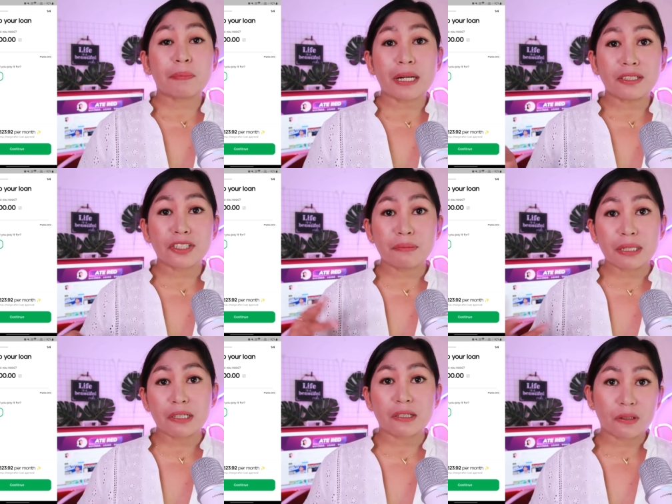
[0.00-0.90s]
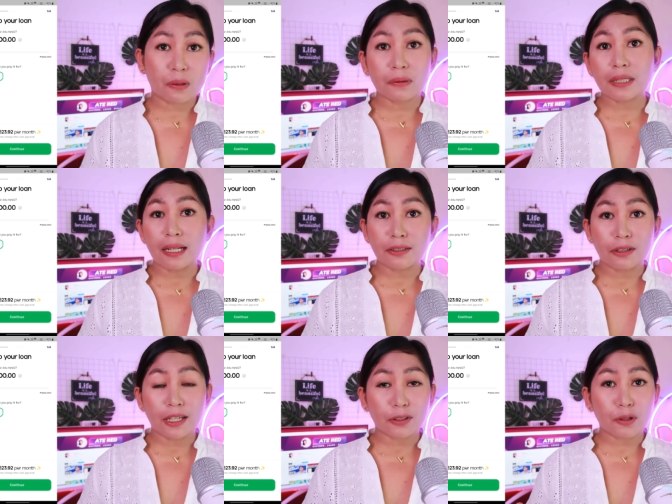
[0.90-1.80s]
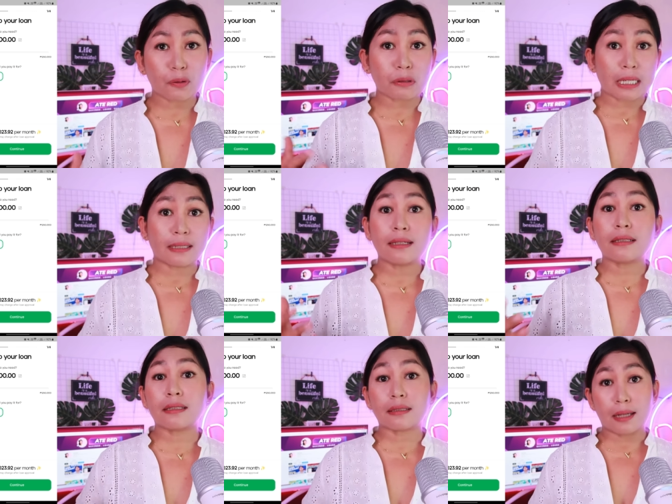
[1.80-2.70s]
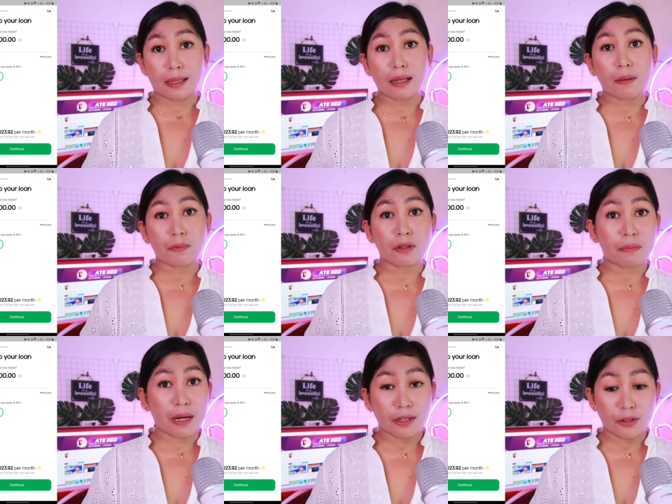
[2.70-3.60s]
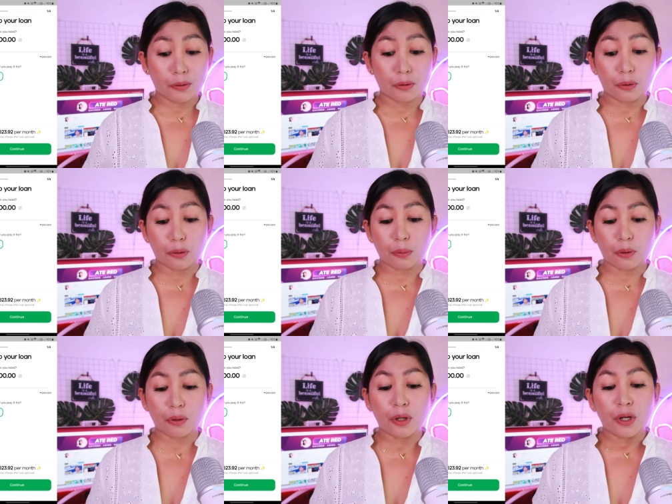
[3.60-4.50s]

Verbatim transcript: Parang siyang may loan calculator kung saan isi-set up mo na bali yung loan mo.